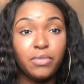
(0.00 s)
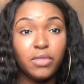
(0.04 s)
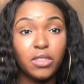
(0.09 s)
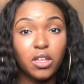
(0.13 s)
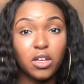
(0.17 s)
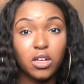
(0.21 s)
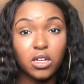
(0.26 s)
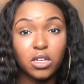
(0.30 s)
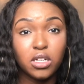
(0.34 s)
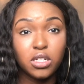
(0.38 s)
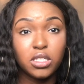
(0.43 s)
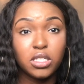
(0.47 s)

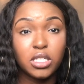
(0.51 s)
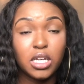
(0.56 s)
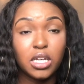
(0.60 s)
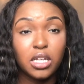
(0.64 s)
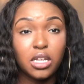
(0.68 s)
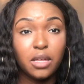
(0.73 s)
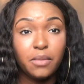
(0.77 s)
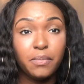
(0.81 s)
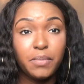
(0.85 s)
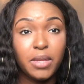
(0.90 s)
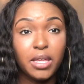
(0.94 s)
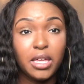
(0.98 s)
There's
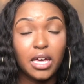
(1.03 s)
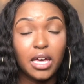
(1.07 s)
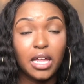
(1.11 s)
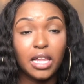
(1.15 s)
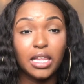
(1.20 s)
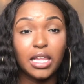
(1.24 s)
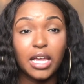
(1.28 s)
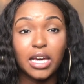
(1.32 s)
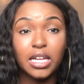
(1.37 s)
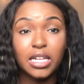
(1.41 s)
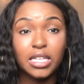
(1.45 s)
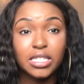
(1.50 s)
going to be a
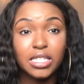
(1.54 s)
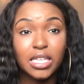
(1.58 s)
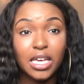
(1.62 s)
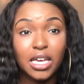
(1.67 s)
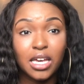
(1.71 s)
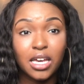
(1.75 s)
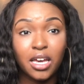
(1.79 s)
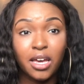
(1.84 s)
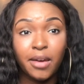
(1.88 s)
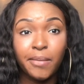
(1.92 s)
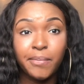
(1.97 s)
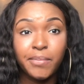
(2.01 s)
lot of
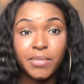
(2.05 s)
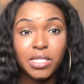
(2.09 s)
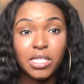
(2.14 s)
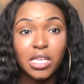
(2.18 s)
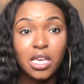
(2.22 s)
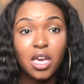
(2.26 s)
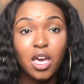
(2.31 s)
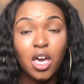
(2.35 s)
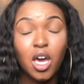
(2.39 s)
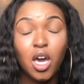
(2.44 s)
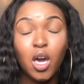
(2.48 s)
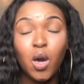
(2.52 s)
times
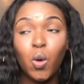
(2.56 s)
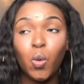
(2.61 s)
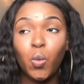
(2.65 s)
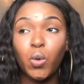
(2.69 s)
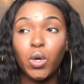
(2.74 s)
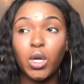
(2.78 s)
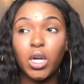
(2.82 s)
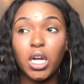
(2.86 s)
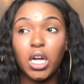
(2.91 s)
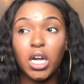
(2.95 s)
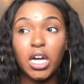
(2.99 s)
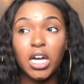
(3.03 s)

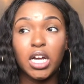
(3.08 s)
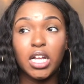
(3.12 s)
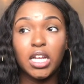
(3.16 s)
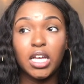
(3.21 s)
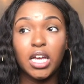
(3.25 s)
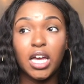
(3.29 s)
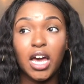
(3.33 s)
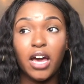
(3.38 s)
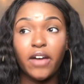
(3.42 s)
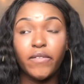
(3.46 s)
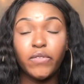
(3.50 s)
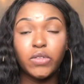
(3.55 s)
where you're going to
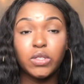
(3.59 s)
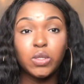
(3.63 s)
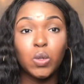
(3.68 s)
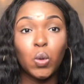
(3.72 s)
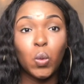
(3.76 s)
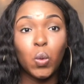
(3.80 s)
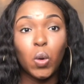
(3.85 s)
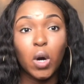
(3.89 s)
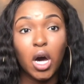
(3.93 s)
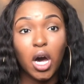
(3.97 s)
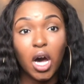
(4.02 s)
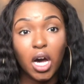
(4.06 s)
have to
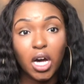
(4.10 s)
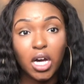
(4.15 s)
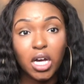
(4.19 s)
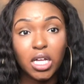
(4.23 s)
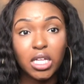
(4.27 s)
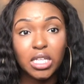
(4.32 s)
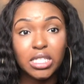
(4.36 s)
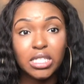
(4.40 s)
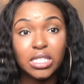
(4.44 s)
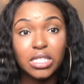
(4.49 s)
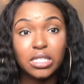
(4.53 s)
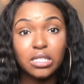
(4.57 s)
walk
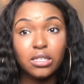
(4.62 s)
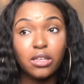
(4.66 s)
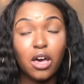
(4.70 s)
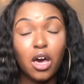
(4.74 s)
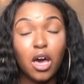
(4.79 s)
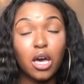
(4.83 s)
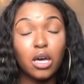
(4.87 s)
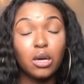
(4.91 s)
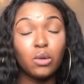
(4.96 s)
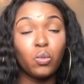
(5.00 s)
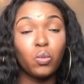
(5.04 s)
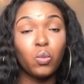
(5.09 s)

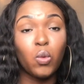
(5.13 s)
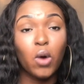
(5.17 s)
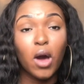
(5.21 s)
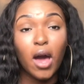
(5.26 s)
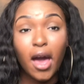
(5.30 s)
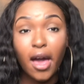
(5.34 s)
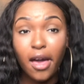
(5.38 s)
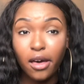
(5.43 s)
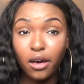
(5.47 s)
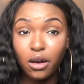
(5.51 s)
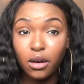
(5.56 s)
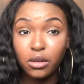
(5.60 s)
a
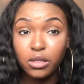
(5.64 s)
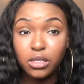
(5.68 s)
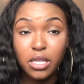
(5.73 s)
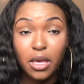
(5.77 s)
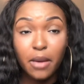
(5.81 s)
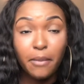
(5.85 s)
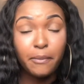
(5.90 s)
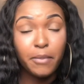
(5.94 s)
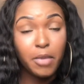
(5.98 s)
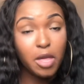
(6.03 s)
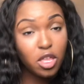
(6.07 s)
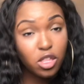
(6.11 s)
while
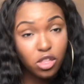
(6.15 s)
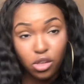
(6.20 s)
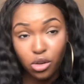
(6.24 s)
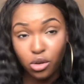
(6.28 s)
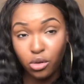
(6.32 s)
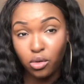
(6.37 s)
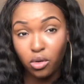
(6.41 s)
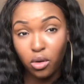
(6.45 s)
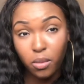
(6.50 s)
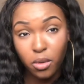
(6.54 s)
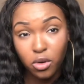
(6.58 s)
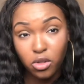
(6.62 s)
to meet your
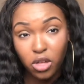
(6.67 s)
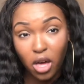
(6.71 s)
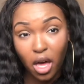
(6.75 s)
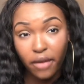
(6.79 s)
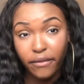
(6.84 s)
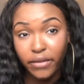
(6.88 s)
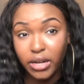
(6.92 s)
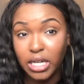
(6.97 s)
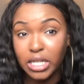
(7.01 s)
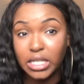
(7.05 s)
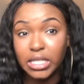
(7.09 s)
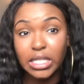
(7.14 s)
Uber
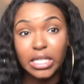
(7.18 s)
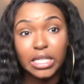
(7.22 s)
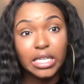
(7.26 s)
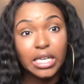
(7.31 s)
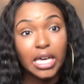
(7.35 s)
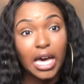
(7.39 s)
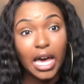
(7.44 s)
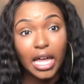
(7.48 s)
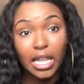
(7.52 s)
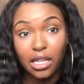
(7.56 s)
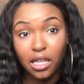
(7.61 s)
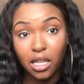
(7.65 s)
driver because he
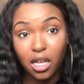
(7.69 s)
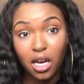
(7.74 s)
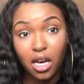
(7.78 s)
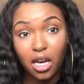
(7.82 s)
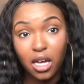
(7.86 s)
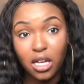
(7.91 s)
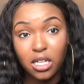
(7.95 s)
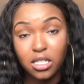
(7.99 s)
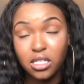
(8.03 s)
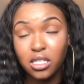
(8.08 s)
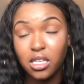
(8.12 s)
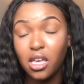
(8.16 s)
got
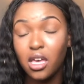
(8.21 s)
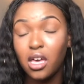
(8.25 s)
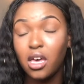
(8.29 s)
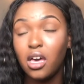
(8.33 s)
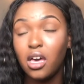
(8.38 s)
lost.